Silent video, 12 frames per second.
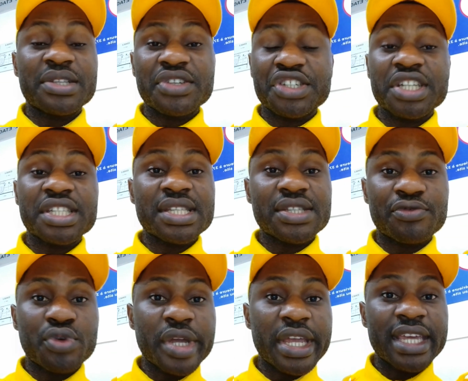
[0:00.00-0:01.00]
your chances of
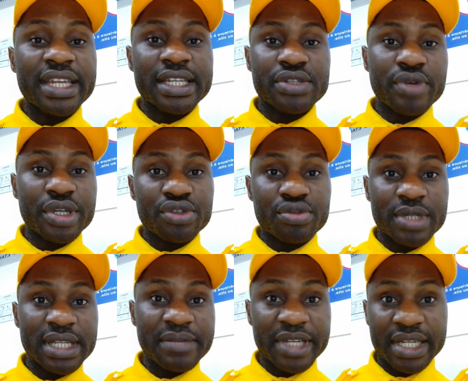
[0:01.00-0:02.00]
going in is going to be
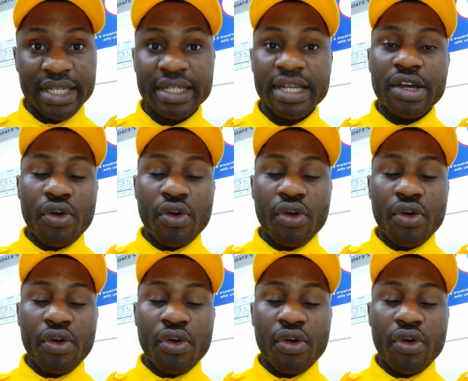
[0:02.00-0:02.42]
limited,